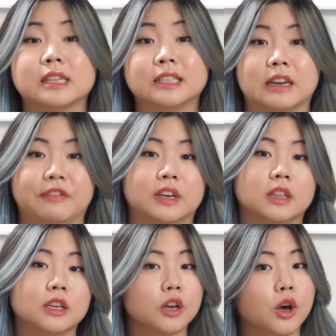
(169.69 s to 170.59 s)
then
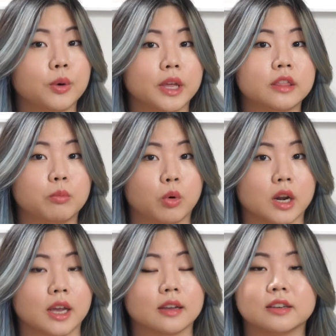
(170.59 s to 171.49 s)
definitely go in the morning.